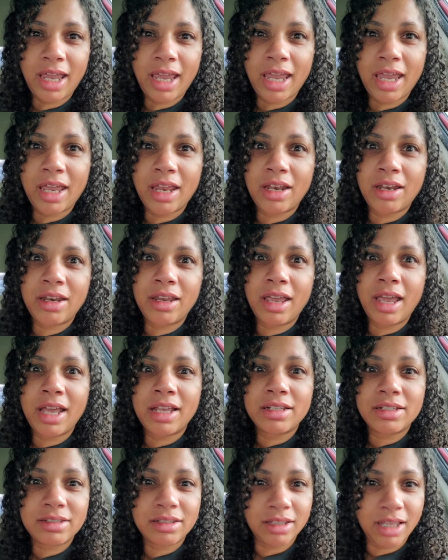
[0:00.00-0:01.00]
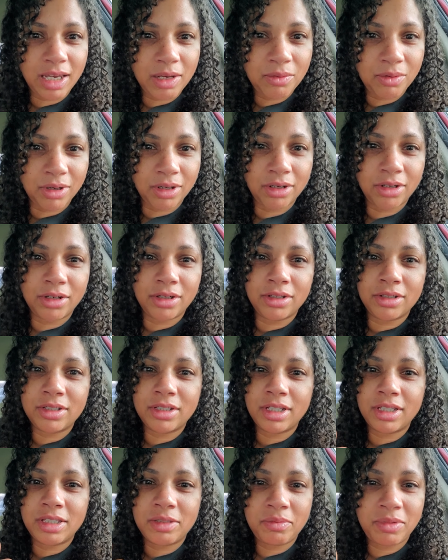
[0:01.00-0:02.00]
And as light
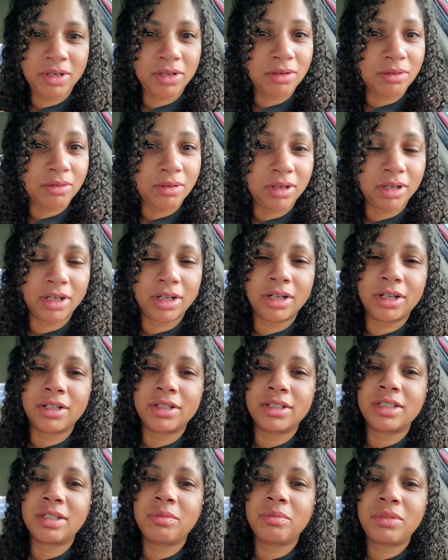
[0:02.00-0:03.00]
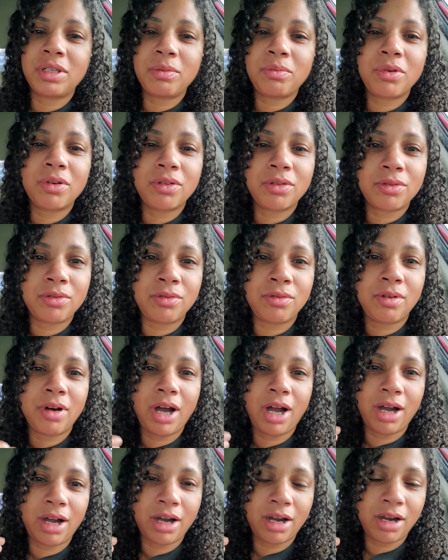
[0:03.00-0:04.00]
workers and spirit workers and people who
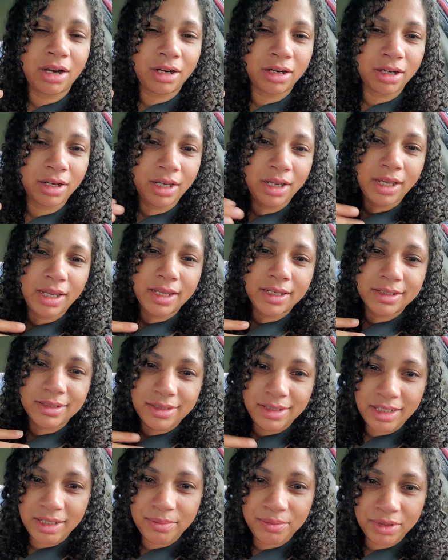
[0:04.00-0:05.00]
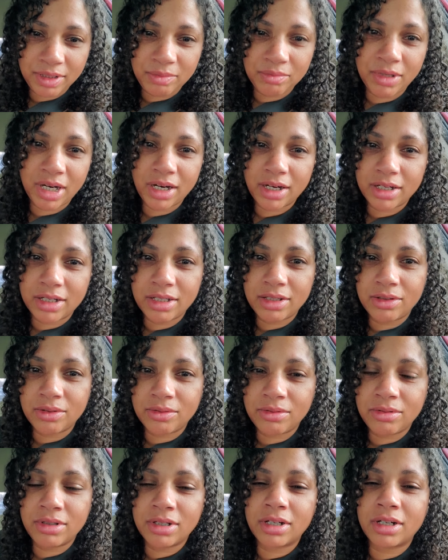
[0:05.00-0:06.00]
are deeply mired in
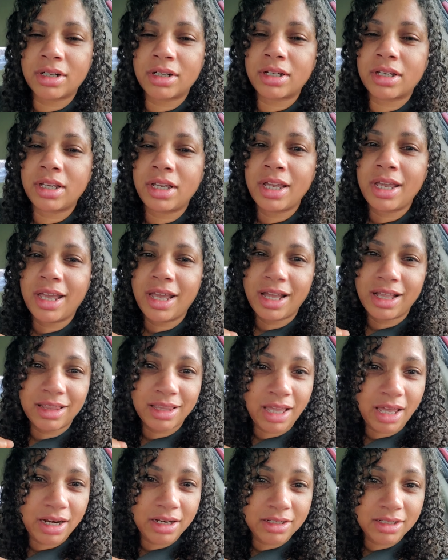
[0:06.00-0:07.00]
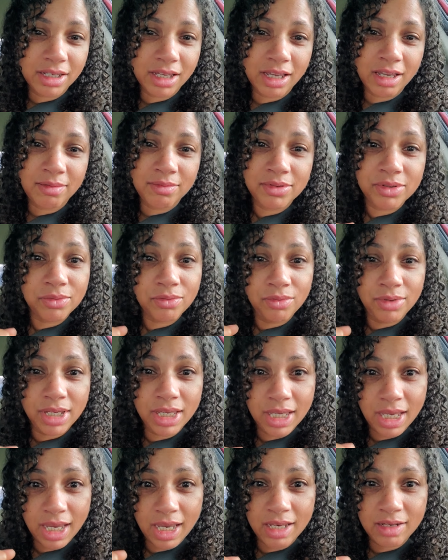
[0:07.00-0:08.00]
the work, a lot of times we
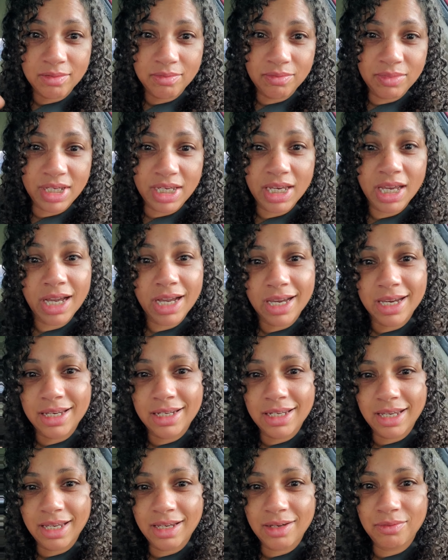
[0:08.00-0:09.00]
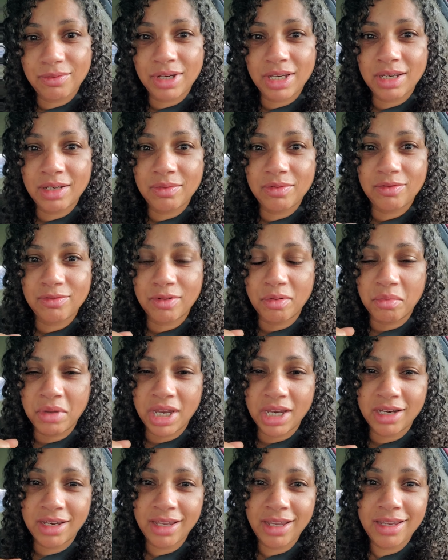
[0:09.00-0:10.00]
can be hiding, we can
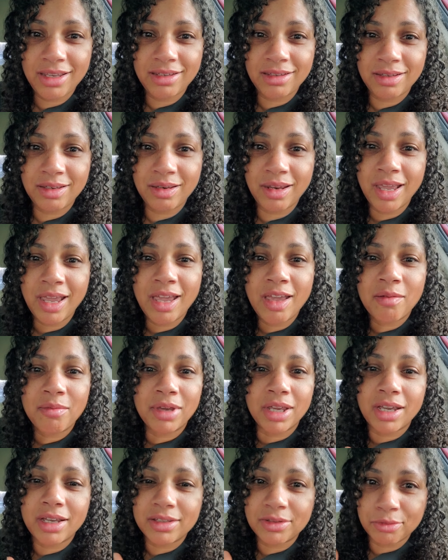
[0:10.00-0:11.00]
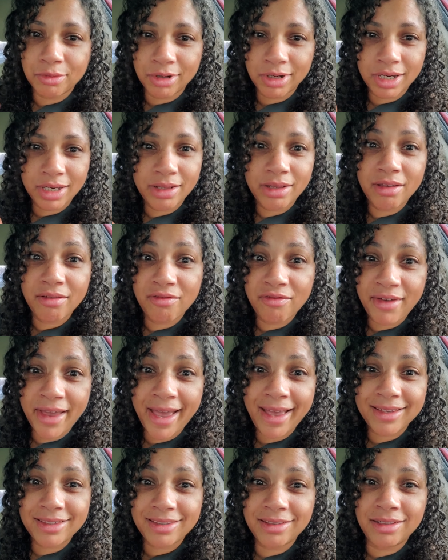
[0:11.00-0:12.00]
remain hidden because we're in the
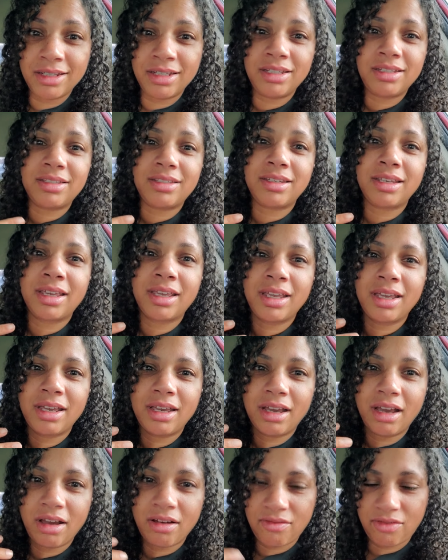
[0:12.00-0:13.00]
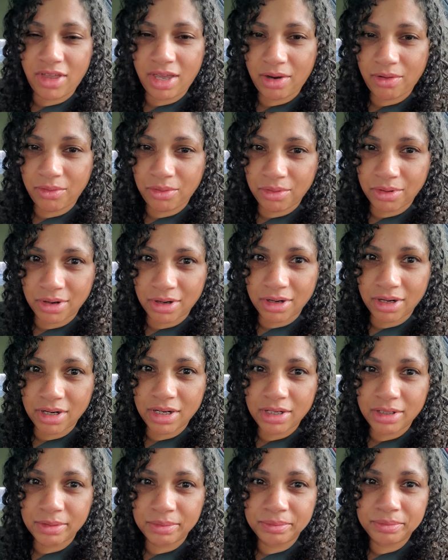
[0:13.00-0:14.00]
vastness of that
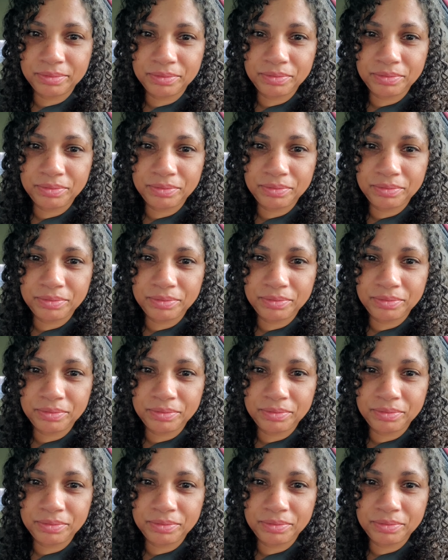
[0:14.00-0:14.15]
work.